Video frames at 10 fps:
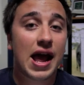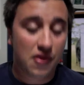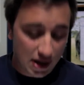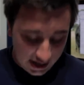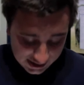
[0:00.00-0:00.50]

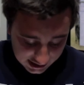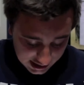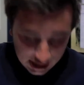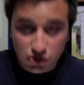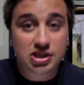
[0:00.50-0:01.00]
And then it
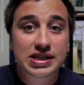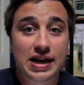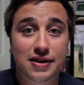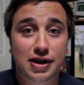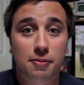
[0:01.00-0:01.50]
didn't actually say
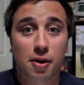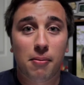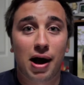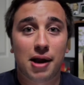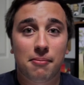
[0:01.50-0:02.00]
anything about
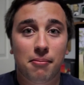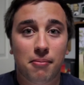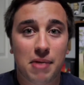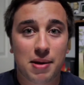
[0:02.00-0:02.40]
mine.